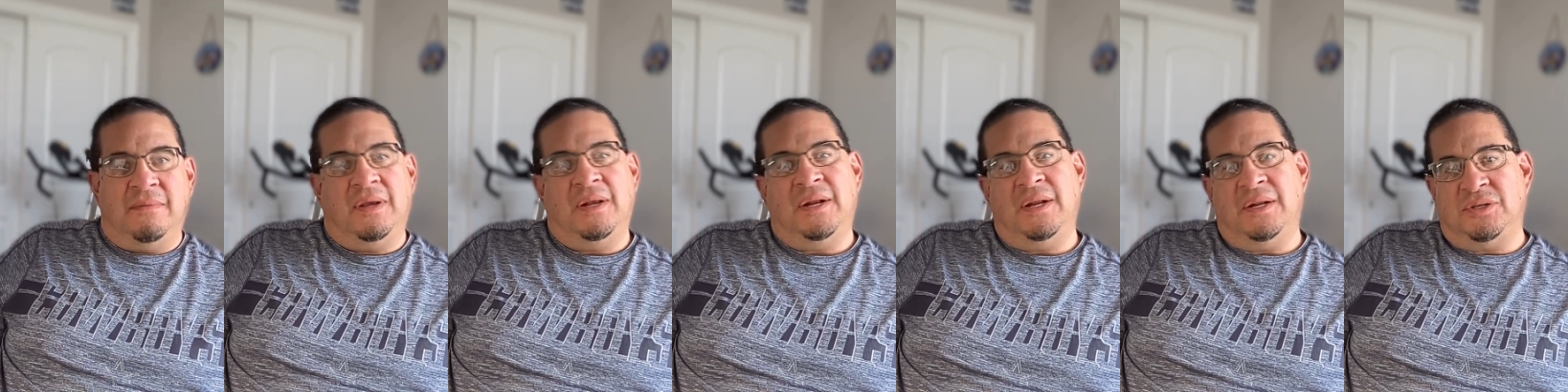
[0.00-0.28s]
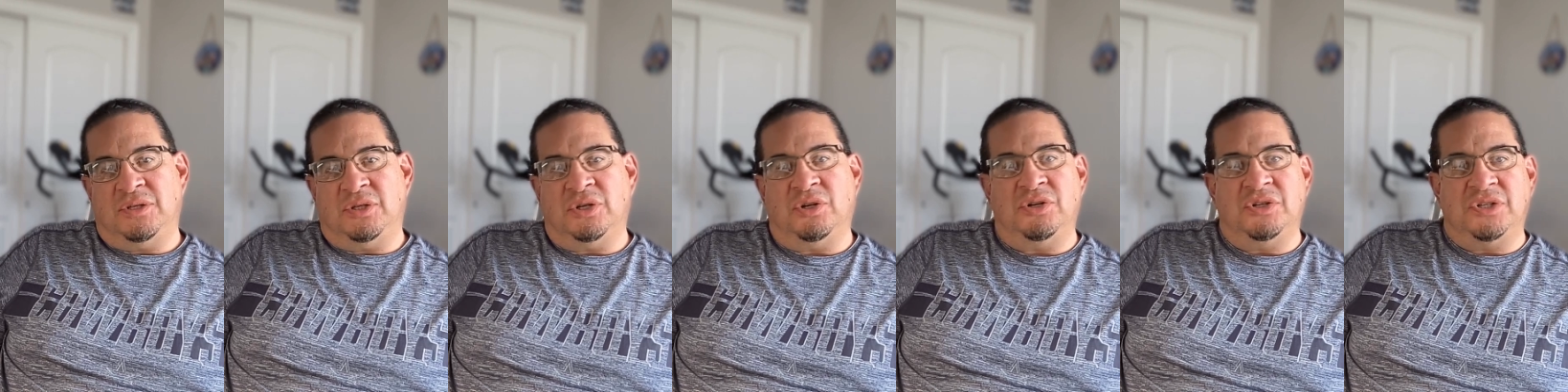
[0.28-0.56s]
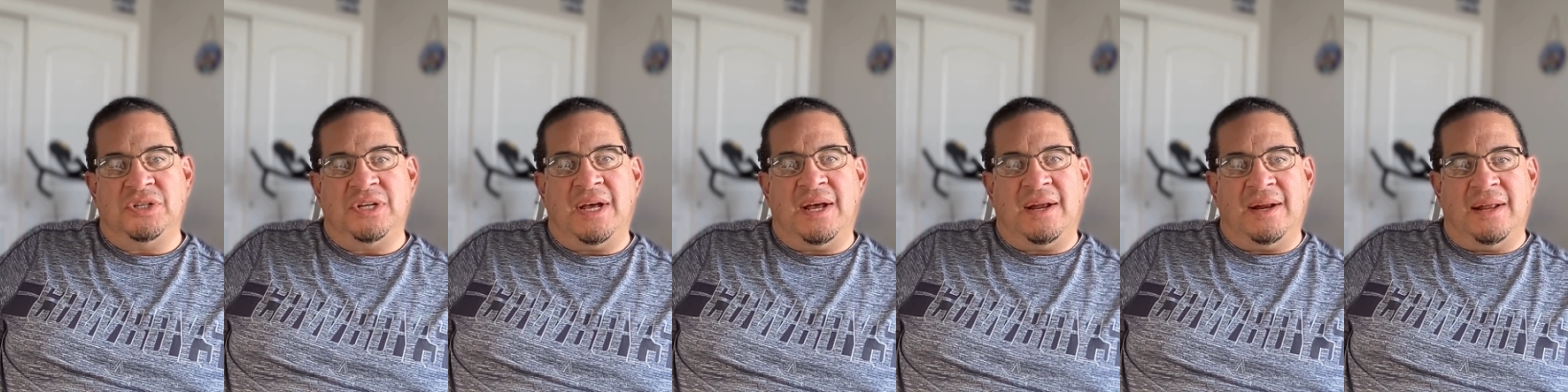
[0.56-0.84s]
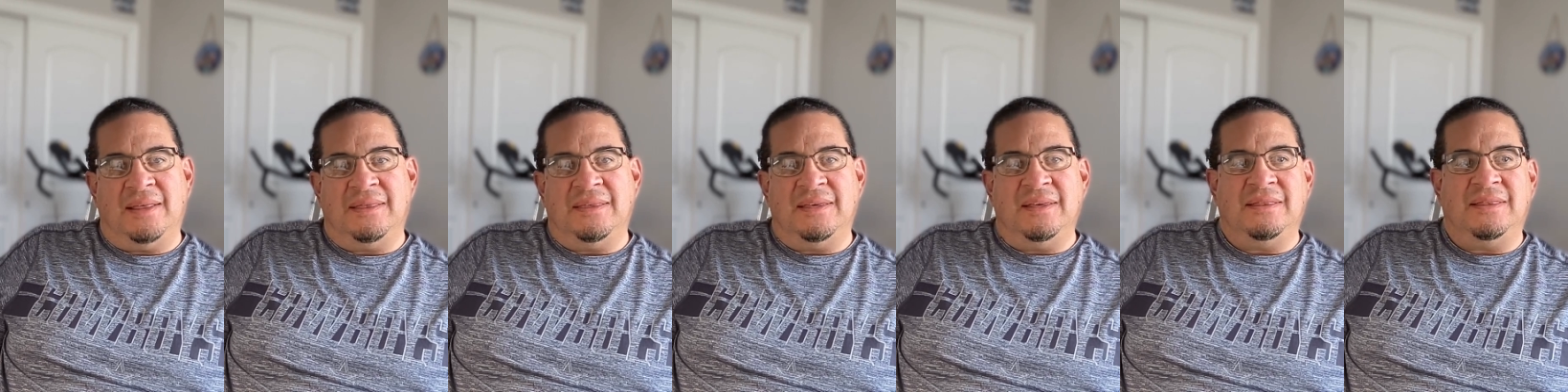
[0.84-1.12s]
And it turns
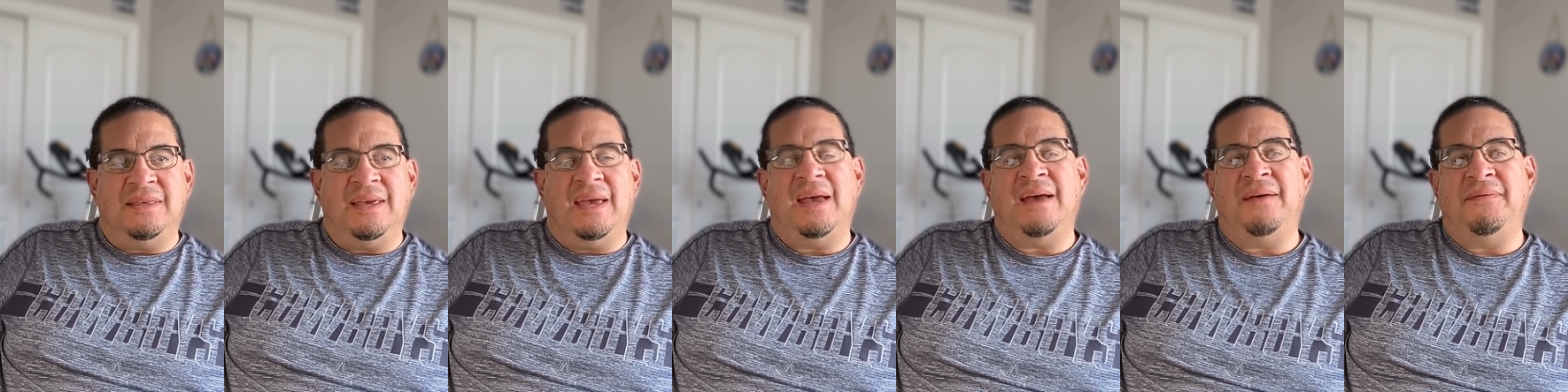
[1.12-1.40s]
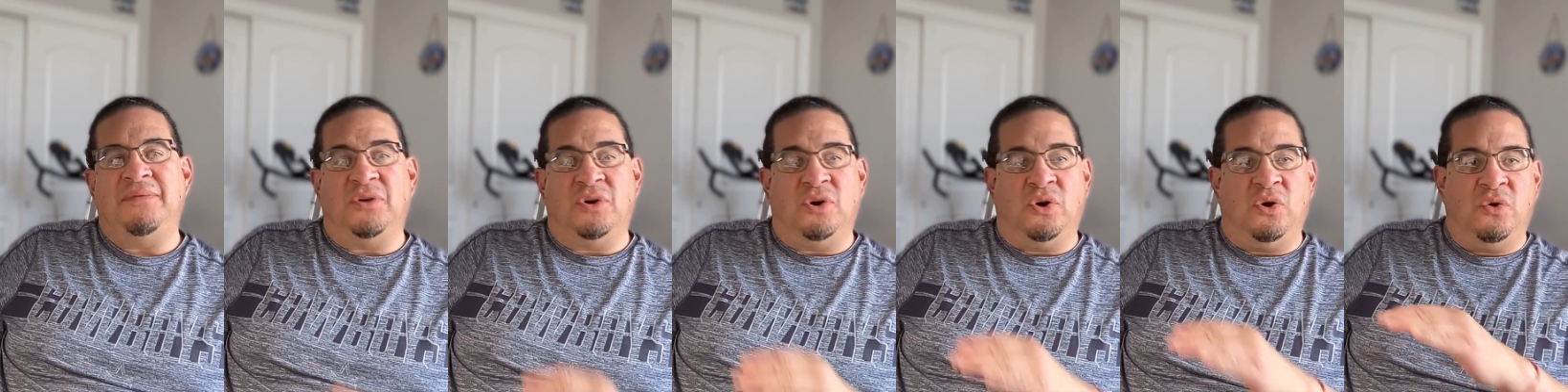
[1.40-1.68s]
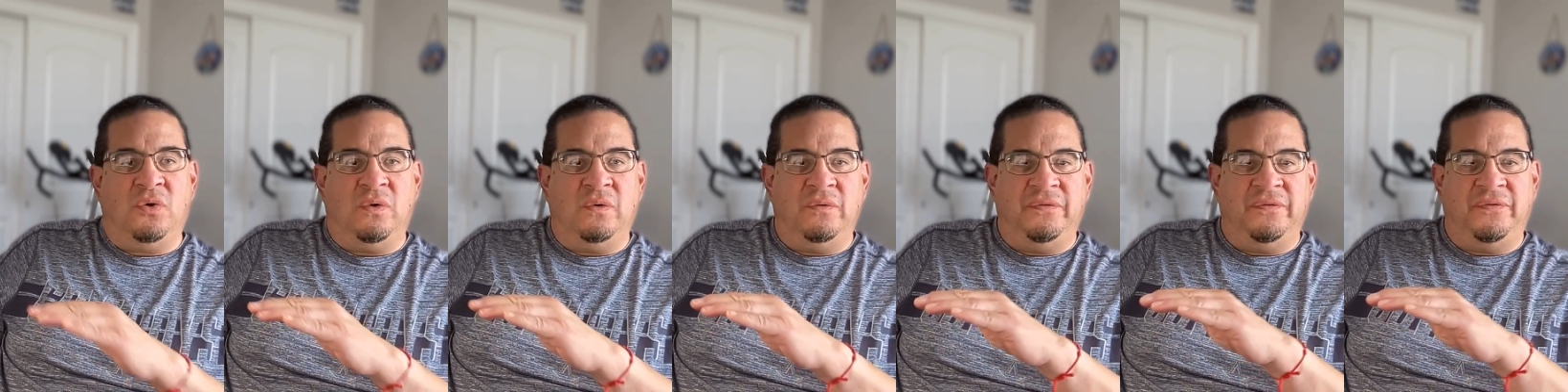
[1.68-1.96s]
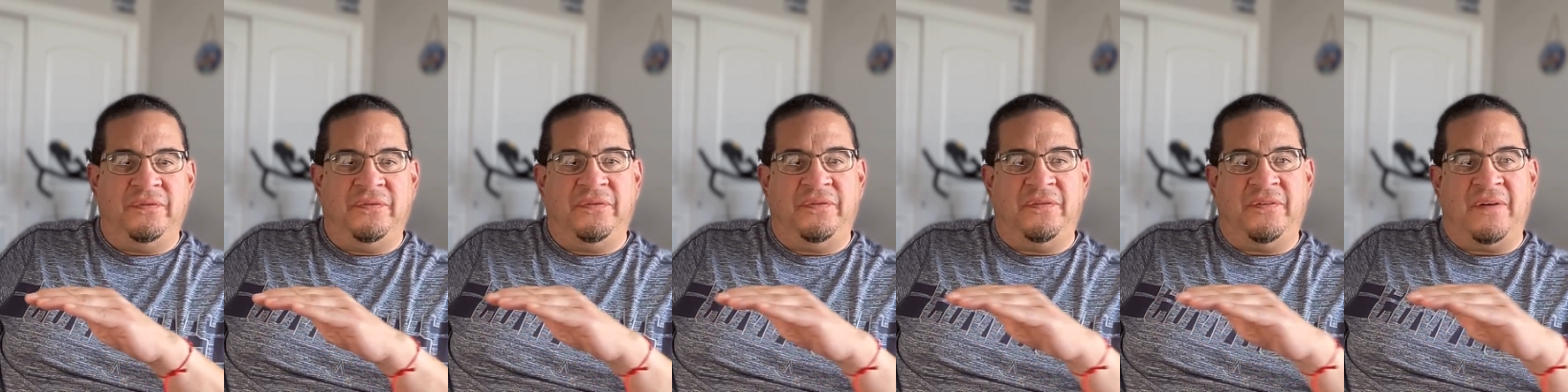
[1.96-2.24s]
out, I think they have their whole
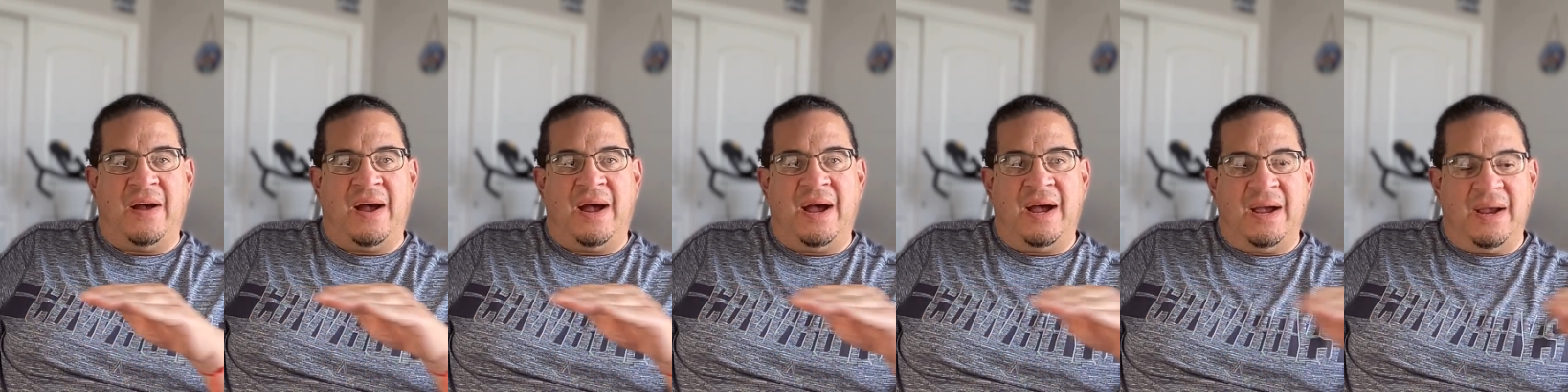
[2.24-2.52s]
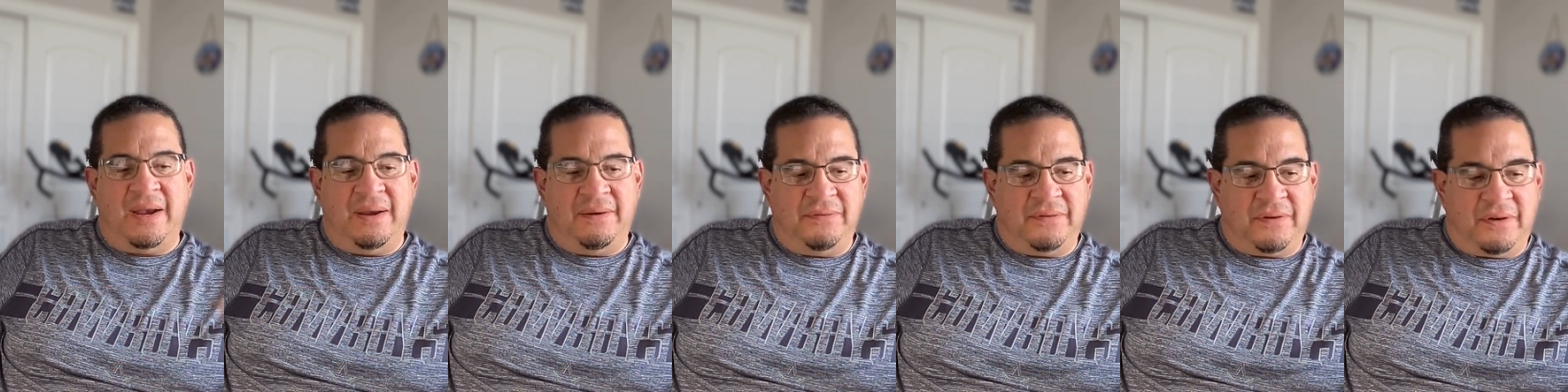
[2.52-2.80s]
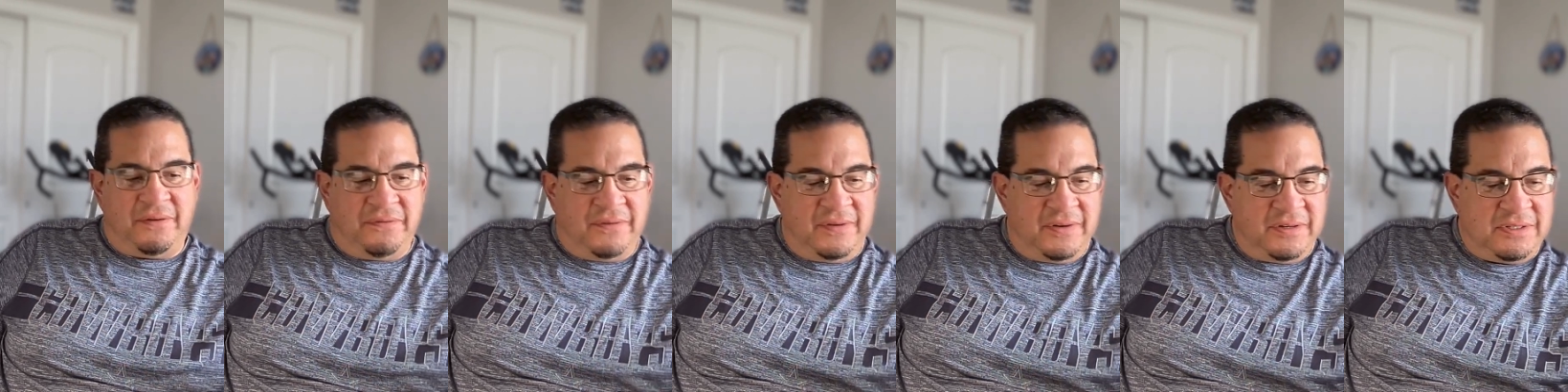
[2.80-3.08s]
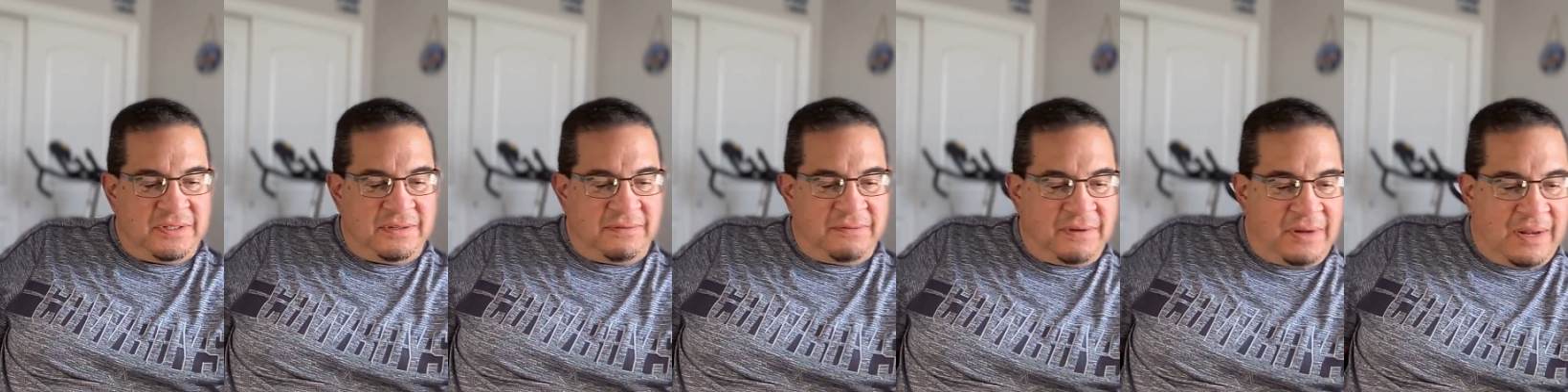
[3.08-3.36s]
5
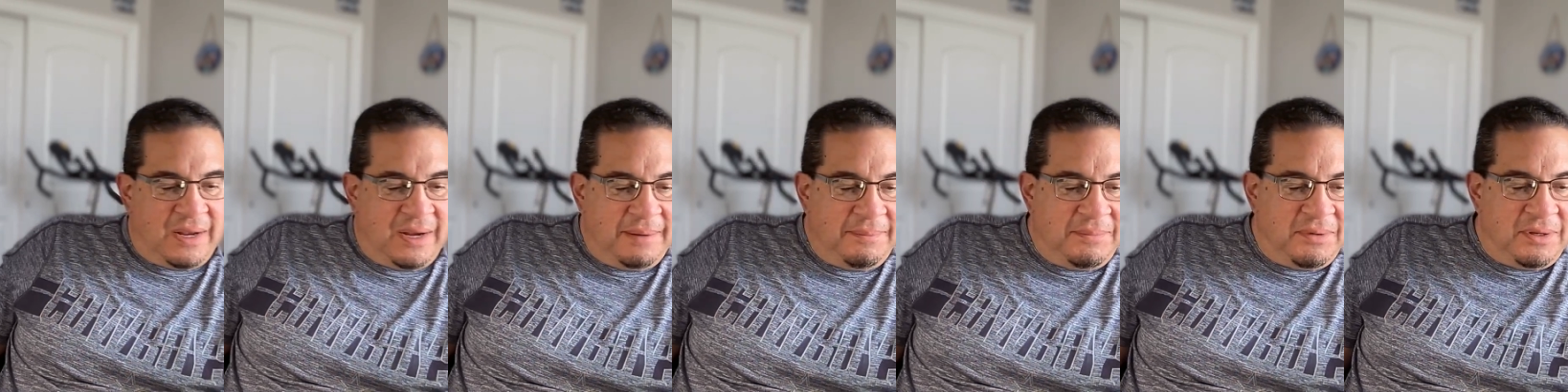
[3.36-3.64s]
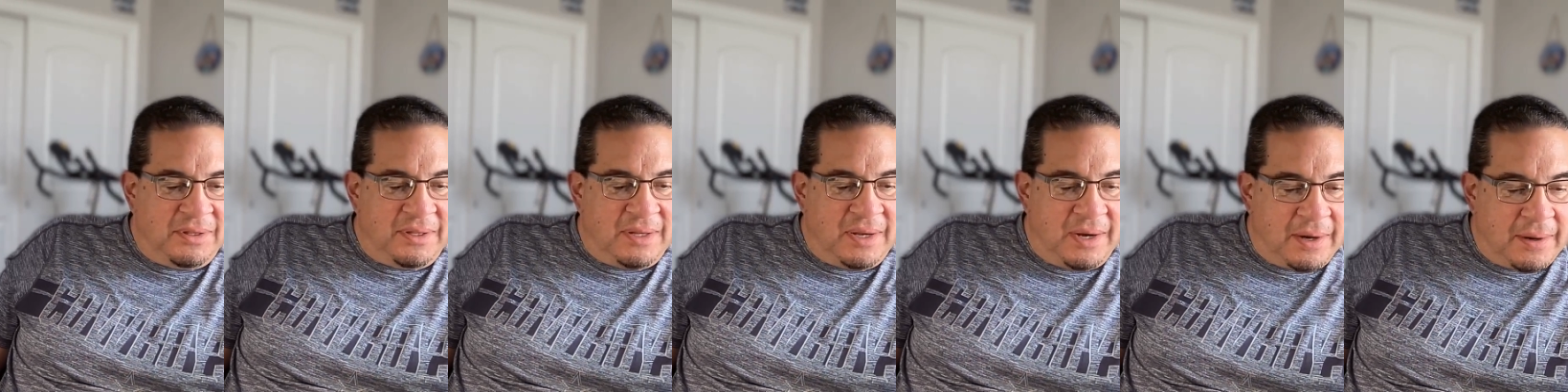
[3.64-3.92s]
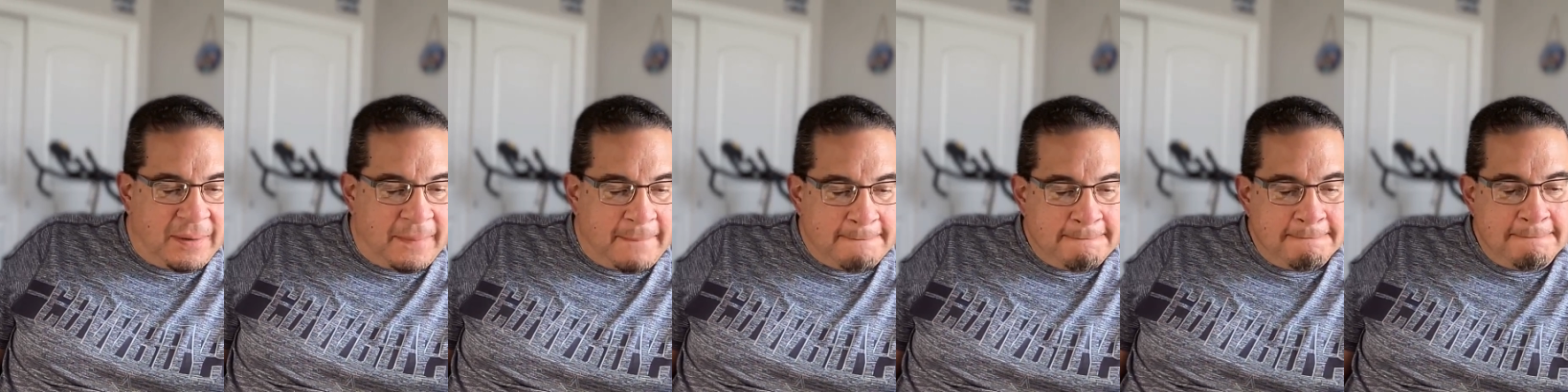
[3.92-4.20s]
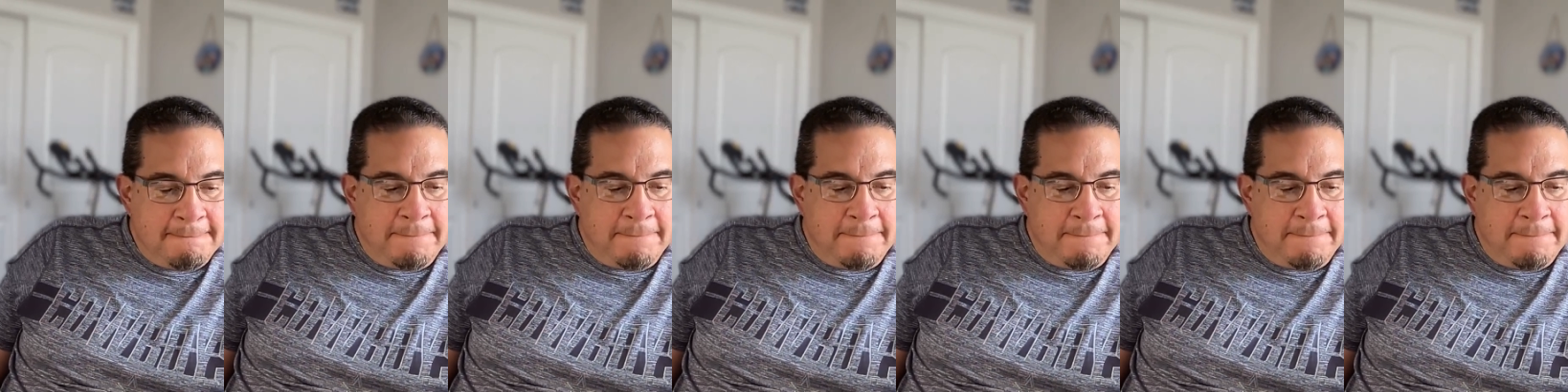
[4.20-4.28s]
offensive linemen there.